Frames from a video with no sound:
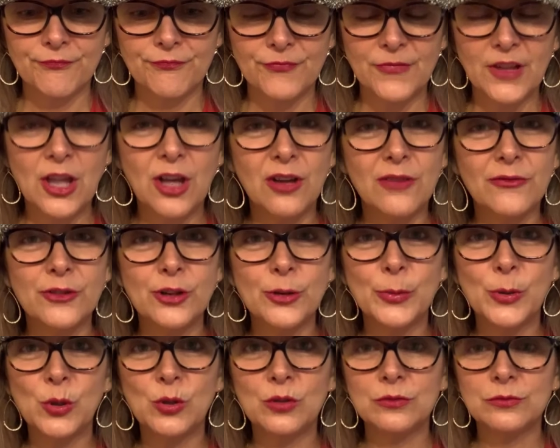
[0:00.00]

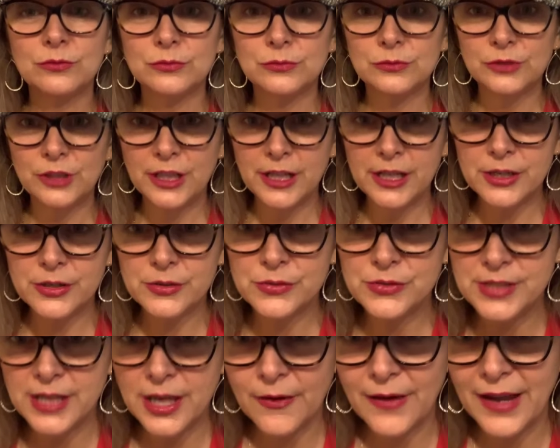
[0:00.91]
comfortable, you know?
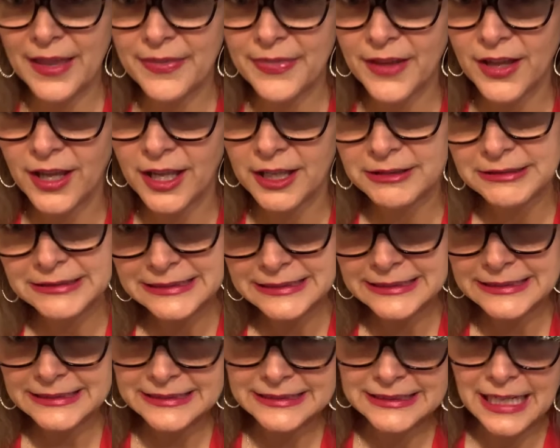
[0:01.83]
So I thought,
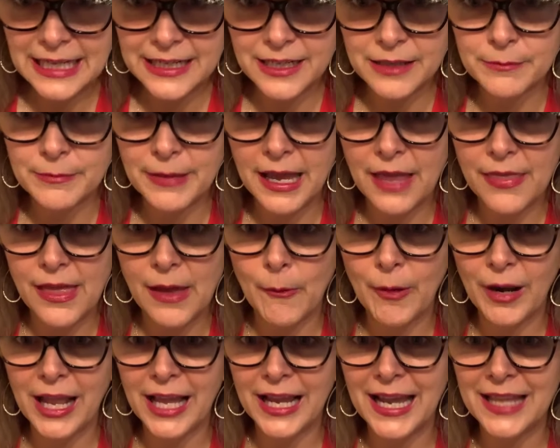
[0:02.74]
I didn't buy that
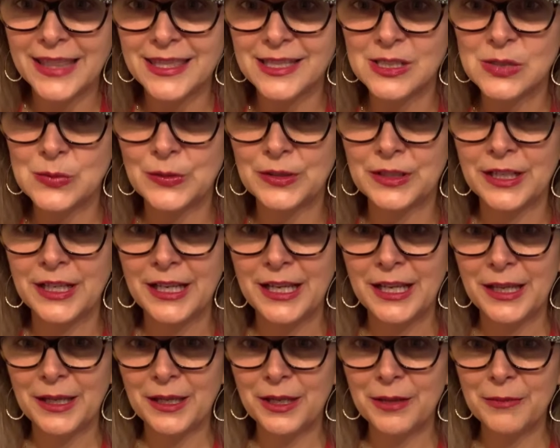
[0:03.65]
one. I got this one.
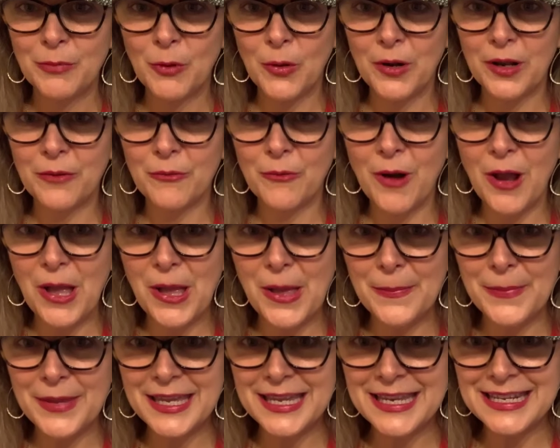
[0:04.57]
Good morning,
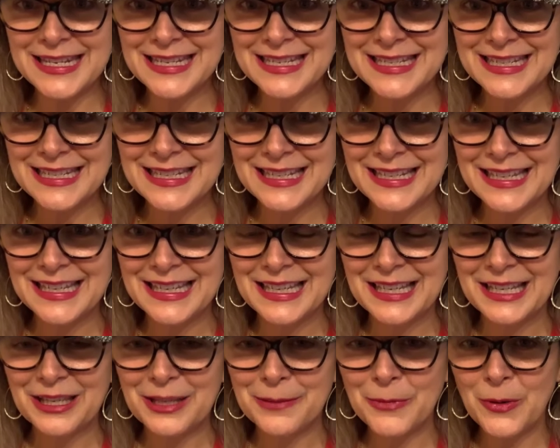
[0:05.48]
Robin.
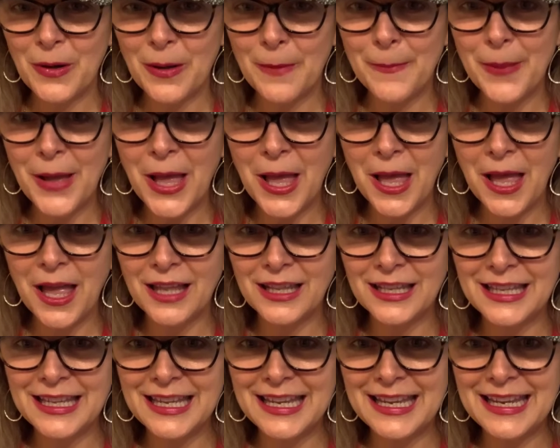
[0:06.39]
Good morning,
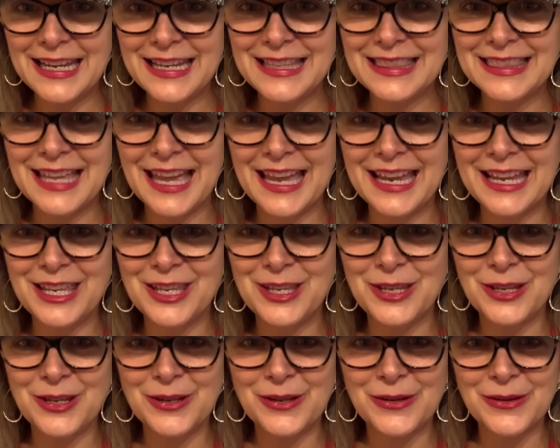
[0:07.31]
Polly. Thank
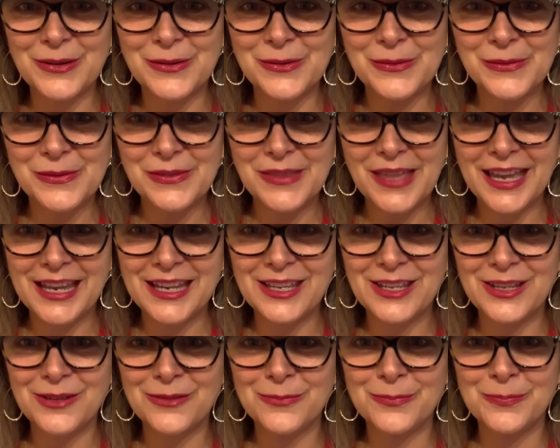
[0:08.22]
you. Thank
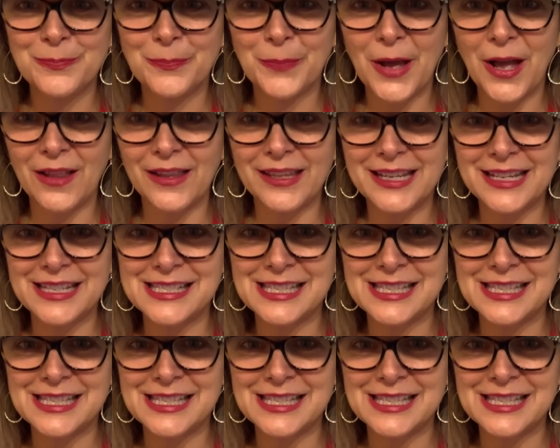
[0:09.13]
you. Polly is